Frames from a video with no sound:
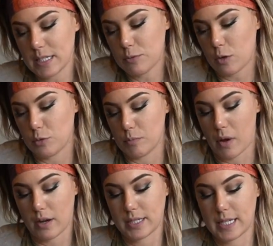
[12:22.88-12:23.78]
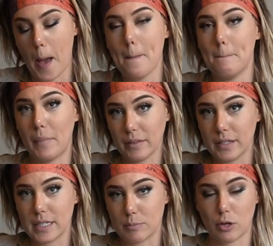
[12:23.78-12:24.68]
a subscription box,
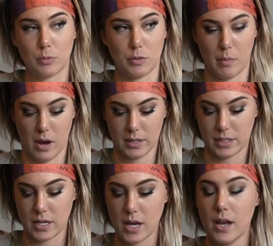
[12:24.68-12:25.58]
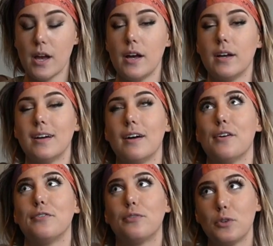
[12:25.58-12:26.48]
monthly subscription box
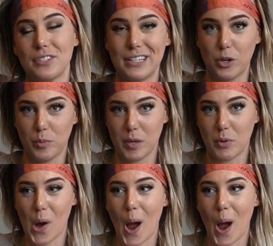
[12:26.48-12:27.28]
for single people.